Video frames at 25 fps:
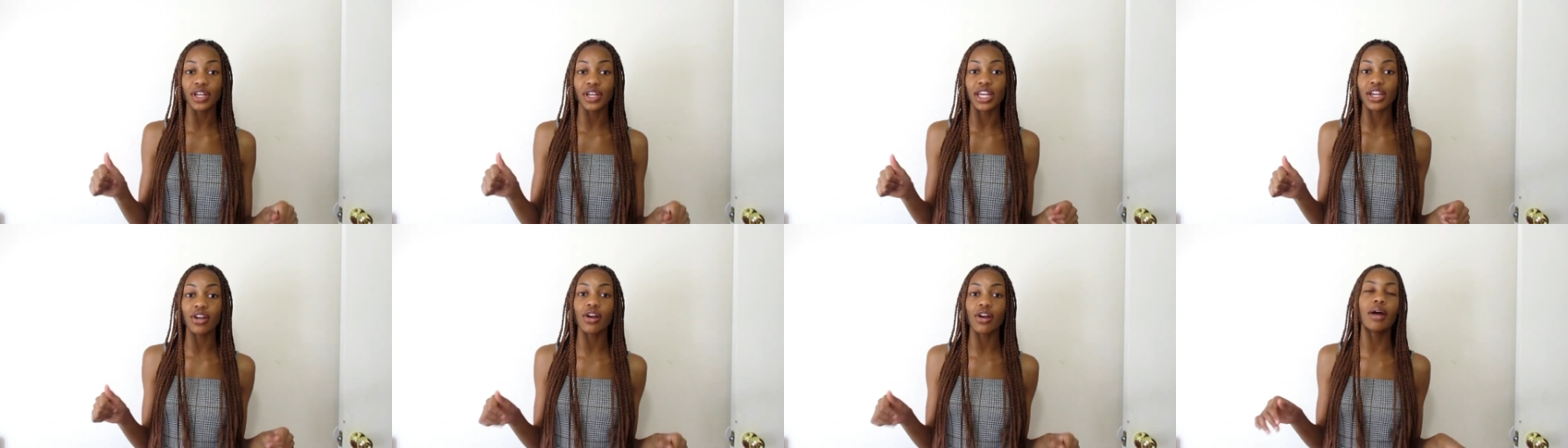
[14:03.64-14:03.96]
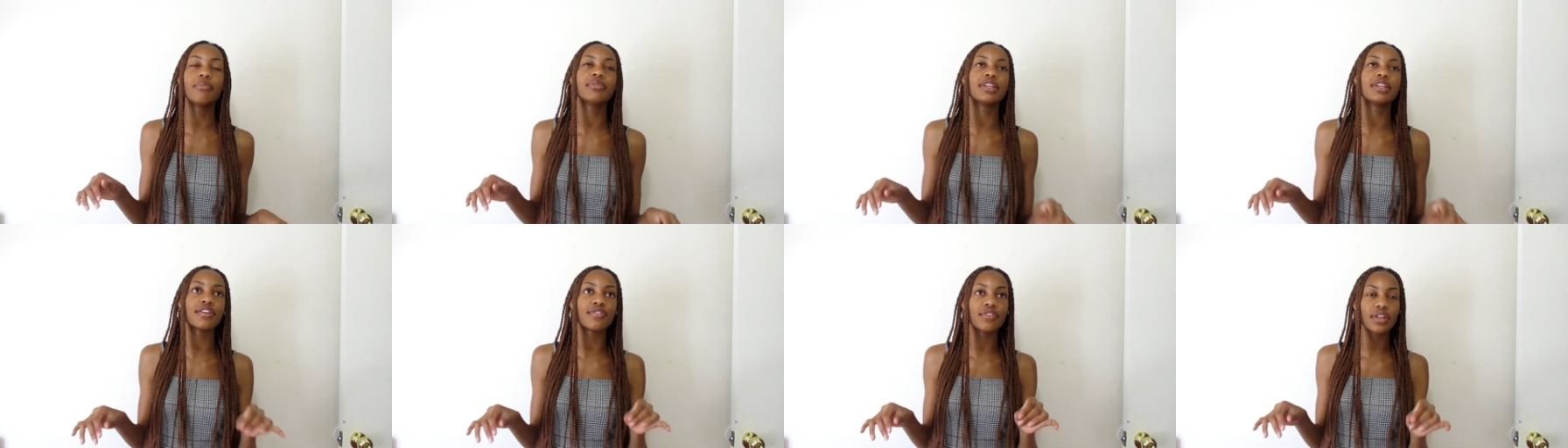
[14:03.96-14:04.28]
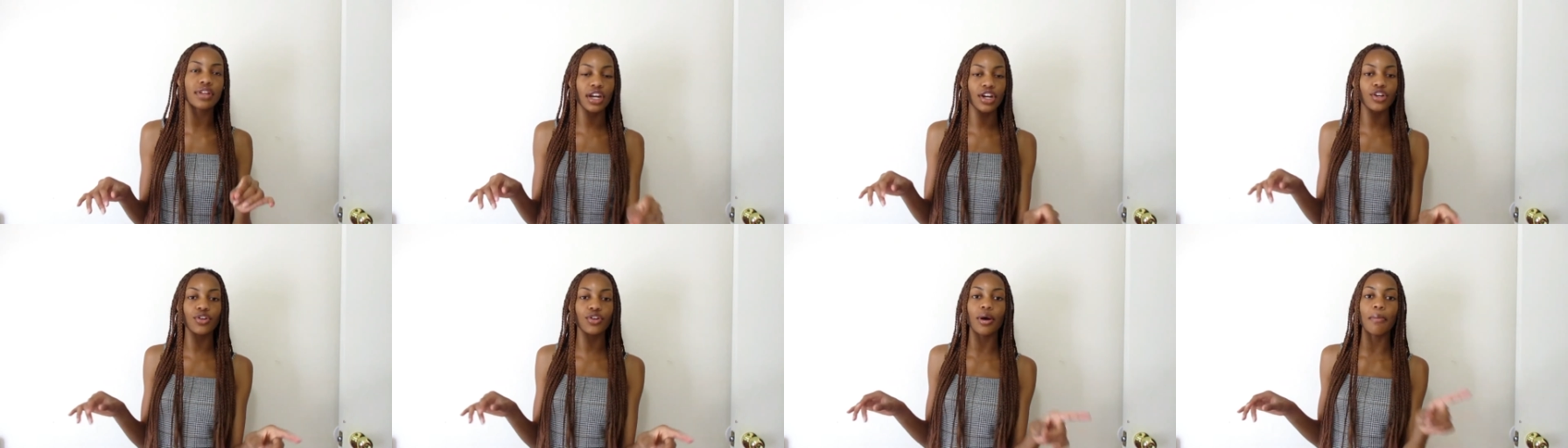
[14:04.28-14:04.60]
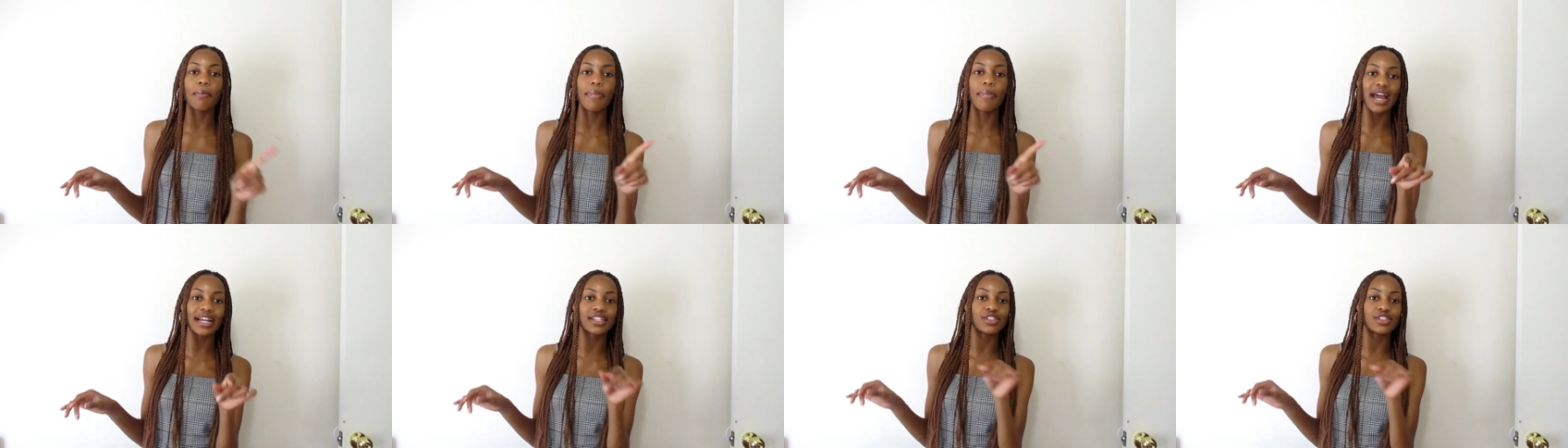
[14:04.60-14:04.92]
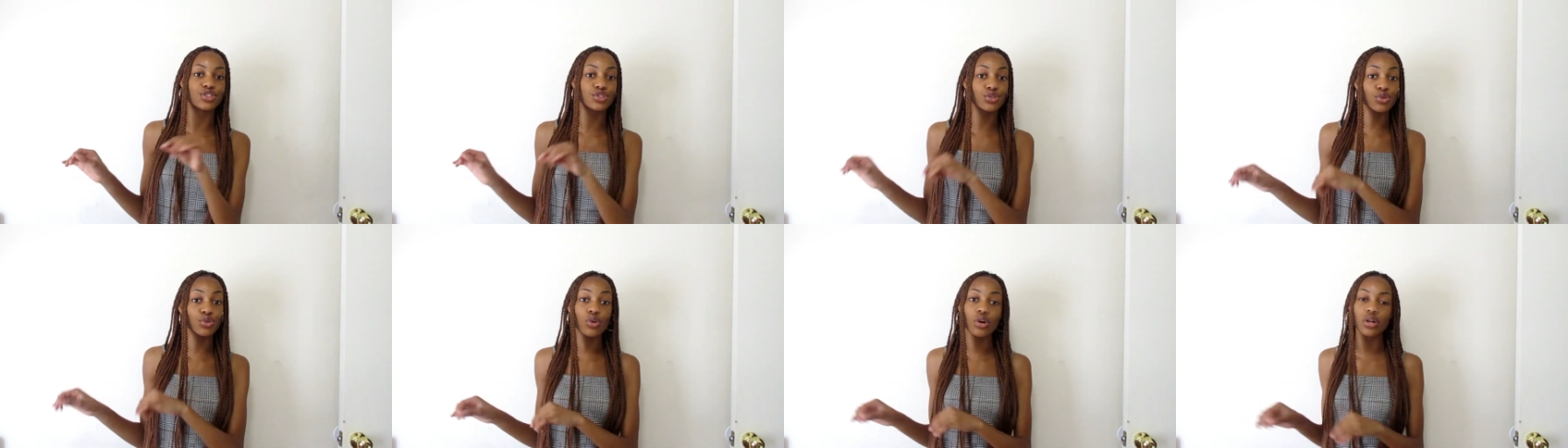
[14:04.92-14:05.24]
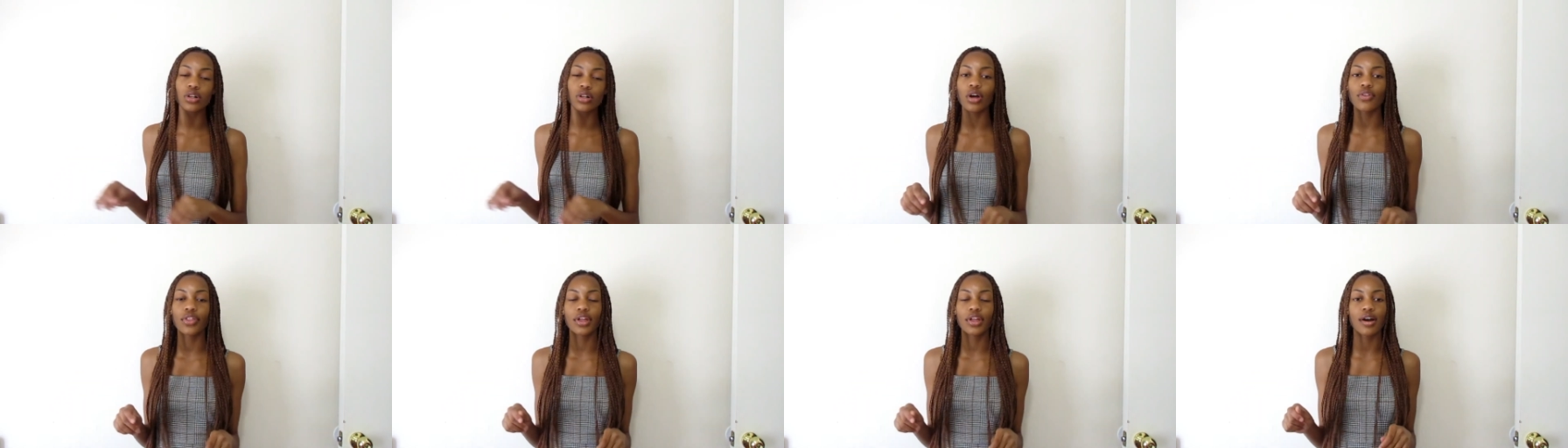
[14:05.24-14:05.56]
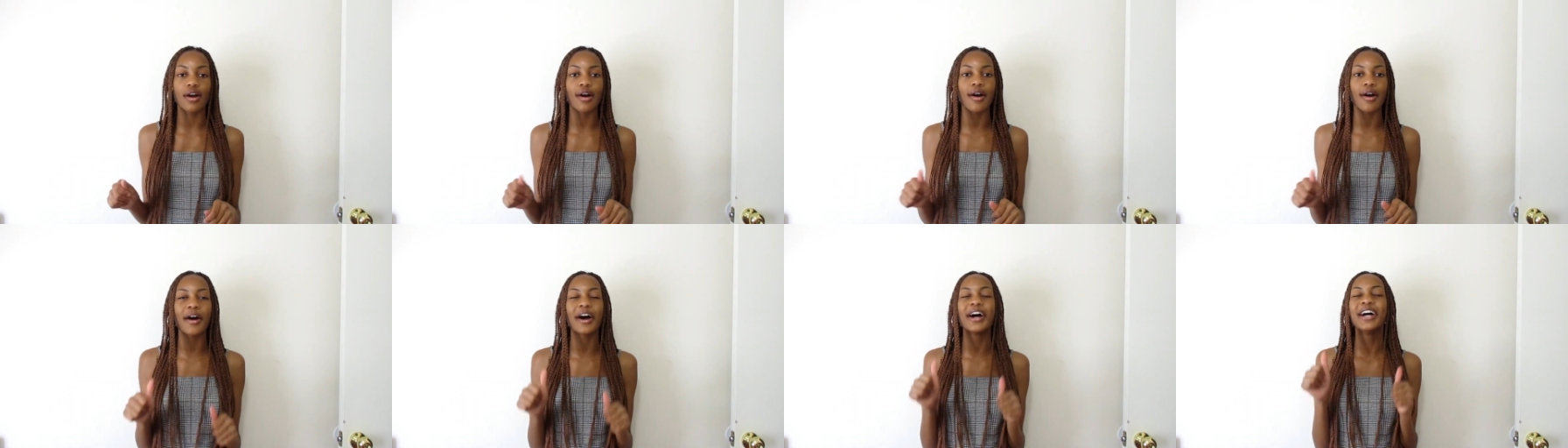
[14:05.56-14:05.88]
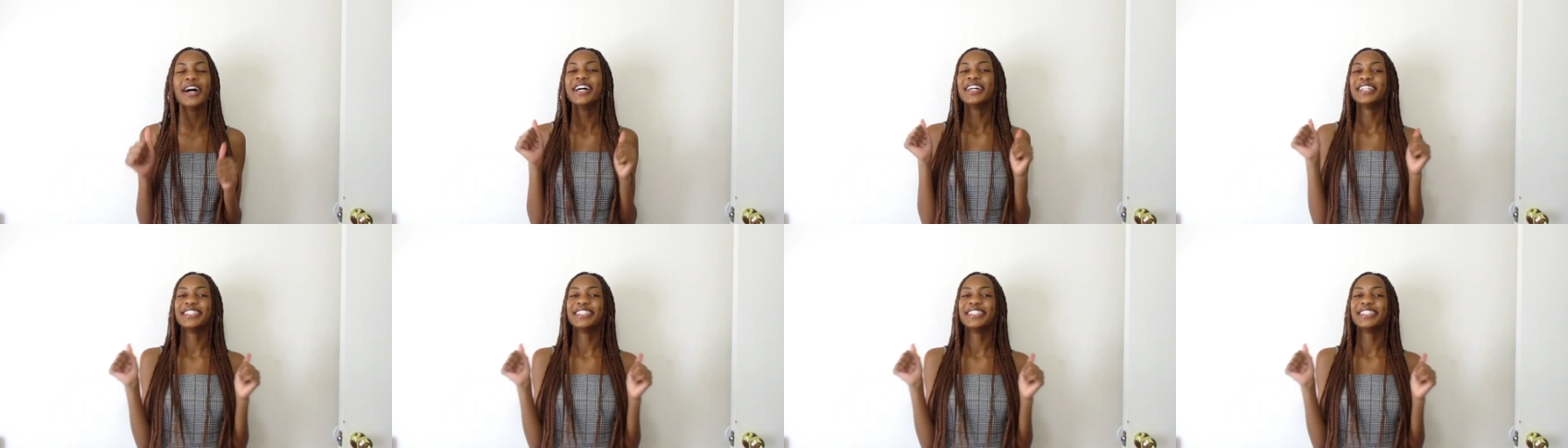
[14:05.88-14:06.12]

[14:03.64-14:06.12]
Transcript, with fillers: here. I'm definitely going to do a back to school clothing haul.